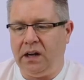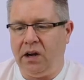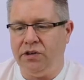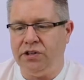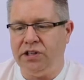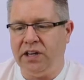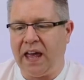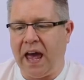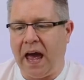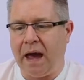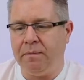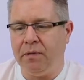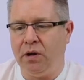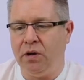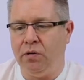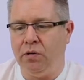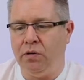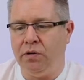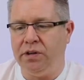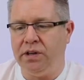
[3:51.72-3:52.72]
onto
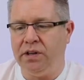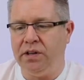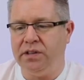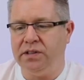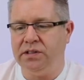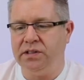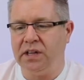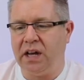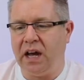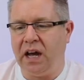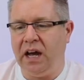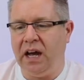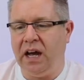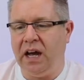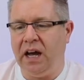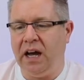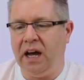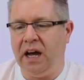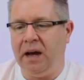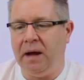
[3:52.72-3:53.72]
camcorders,
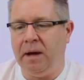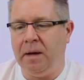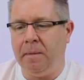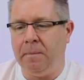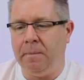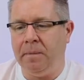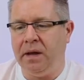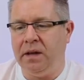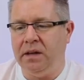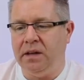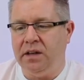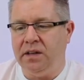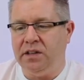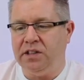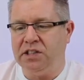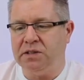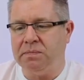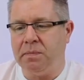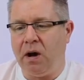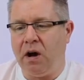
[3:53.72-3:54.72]
um,
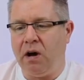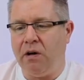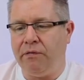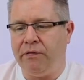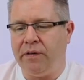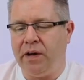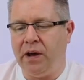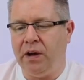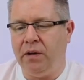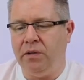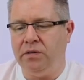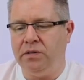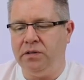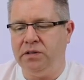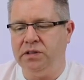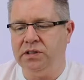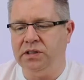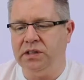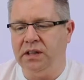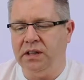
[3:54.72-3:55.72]

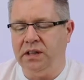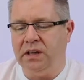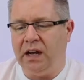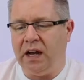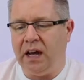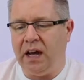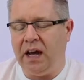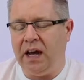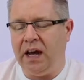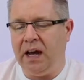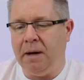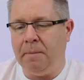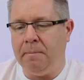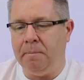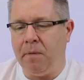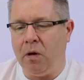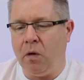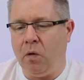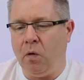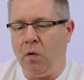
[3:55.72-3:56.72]
smartphones,
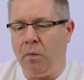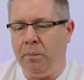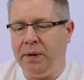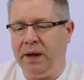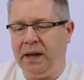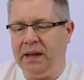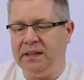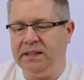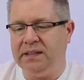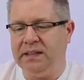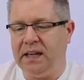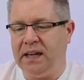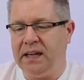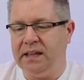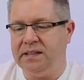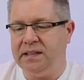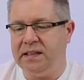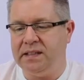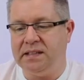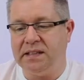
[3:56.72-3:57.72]
um, or P
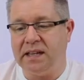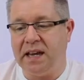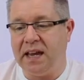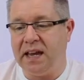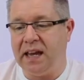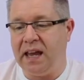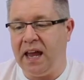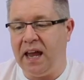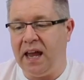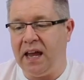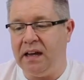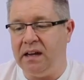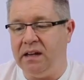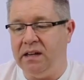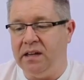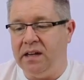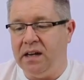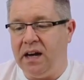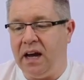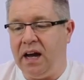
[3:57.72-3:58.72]
Cs. It's saying here.
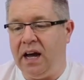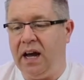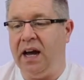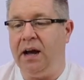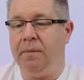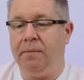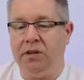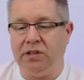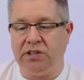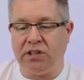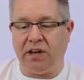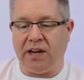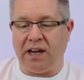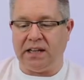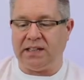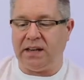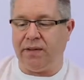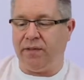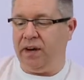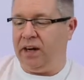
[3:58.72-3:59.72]
Um, so
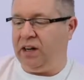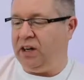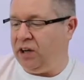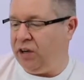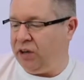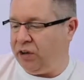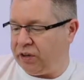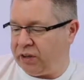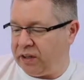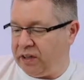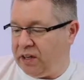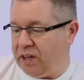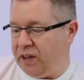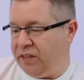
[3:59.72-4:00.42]
let's have a little look.